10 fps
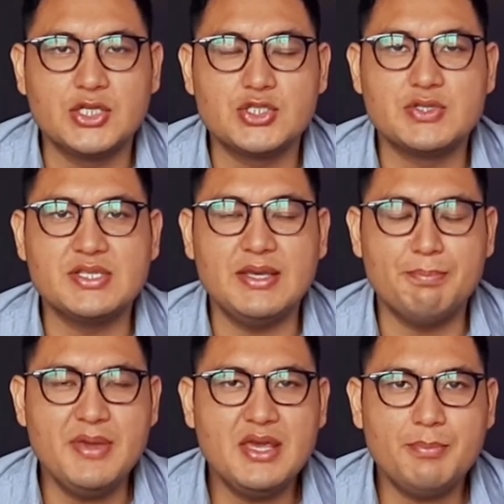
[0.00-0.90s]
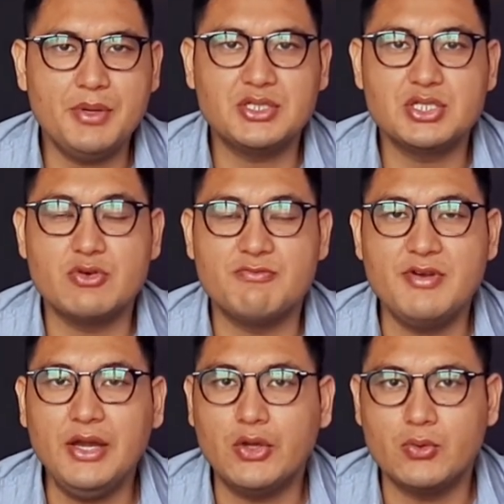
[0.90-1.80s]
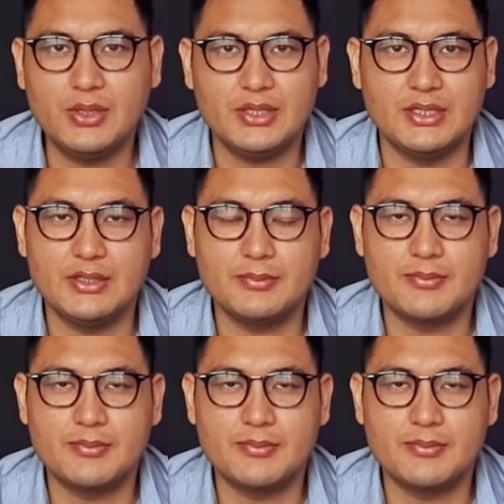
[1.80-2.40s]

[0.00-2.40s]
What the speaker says: to see bigger picture very quickly.